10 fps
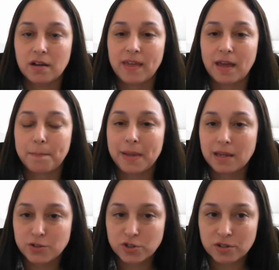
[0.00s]
that
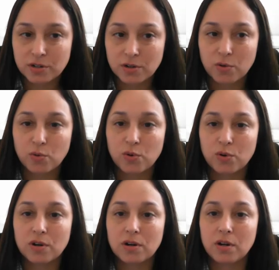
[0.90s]
major
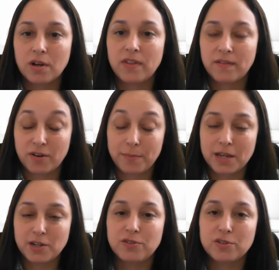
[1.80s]
or the
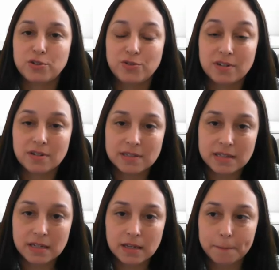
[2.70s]
information the student is
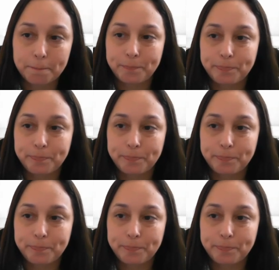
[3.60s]
seeking.